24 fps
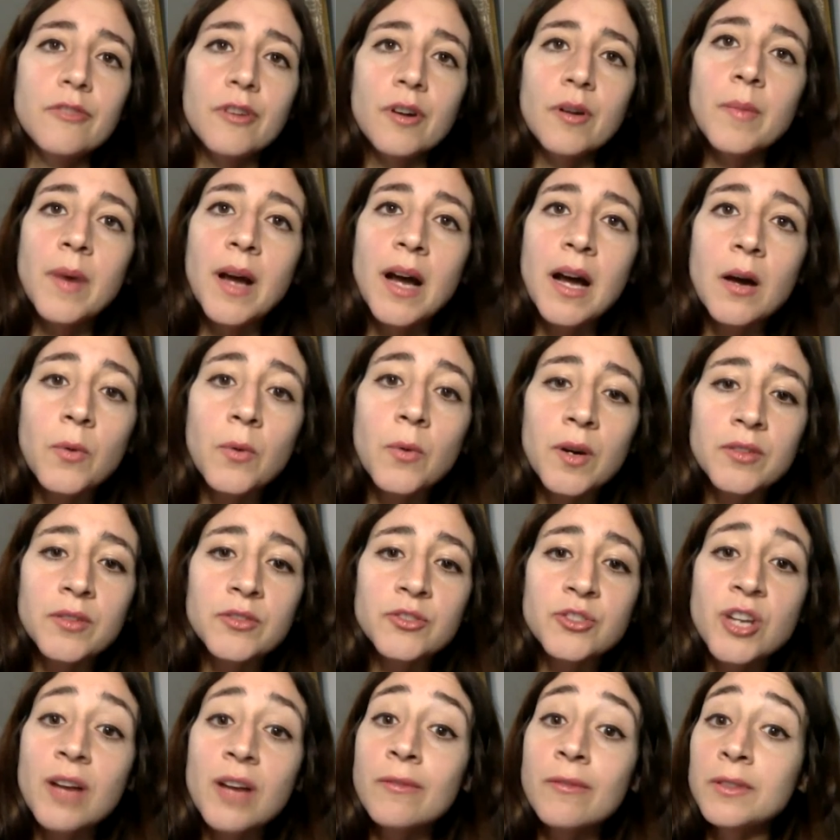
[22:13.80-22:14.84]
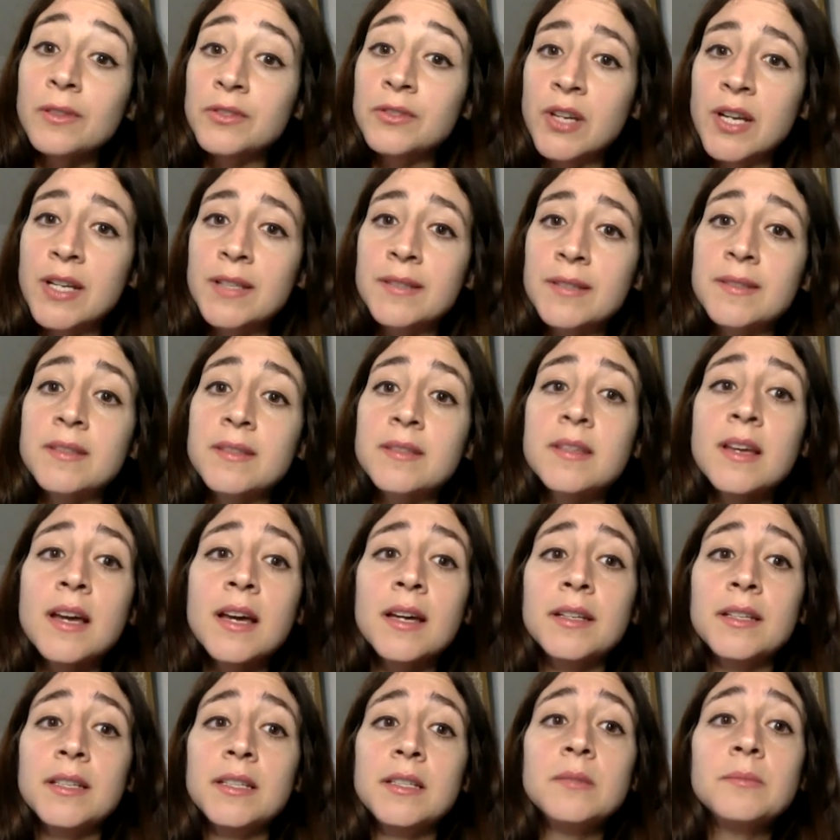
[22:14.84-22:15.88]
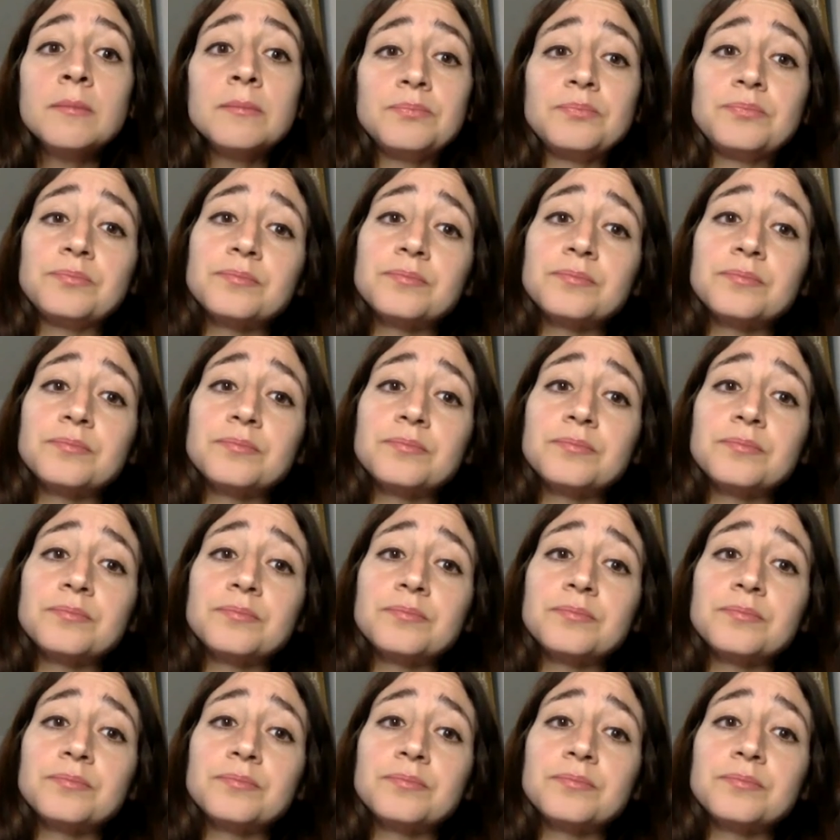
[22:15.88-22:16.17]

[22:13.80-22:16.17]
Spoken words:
From our travel trends study,